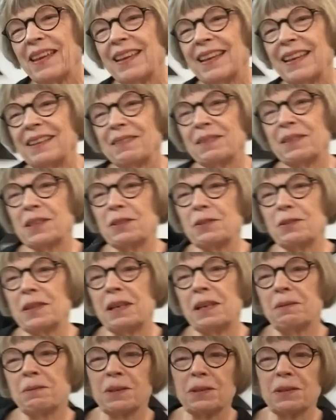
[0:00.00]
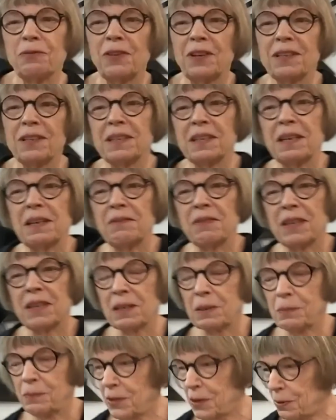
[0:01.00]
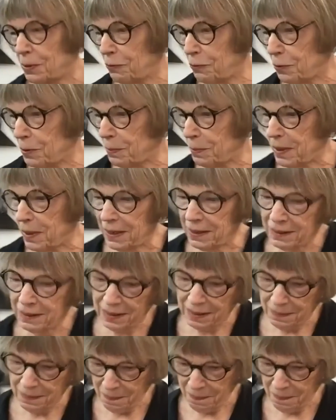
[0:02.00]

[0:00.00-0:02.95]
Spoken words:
that was fun to have that up there for a month.